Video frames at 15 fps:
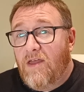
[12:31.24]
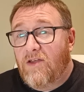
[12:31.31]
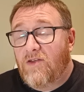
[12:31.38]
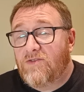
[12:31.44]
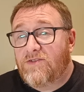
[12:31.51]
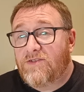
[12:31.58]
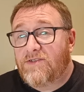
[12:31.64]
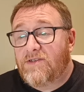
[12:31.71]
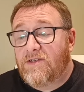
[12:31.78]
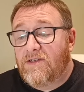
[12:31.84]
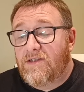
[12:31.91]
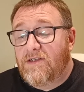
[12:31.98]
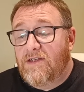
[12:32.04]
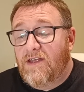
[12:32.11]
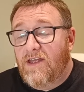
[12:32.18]
because
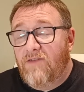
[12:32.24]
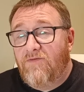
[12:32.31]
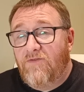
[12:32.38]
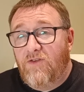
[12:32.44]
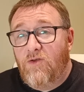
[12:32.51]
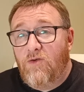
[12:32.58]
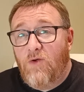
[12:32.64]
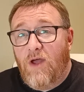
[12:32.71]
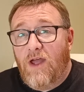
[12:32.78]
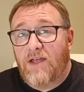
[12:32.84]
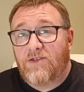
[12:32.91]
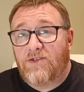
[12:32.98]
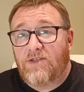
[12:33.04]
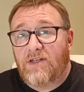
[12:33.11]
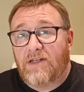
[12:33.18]
if you
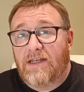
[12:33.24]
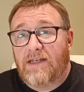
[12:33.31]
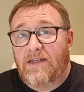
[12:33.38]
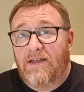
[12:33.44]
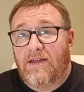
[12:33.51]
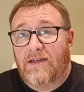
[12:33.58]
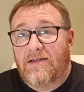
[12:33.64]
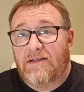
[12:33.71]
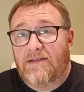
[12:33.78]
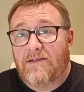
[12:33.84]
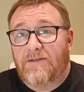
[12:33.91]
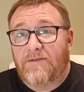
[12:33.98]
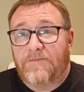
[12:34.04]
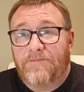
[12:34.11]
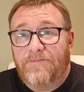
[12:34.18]
actually
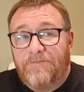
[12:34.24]
uh,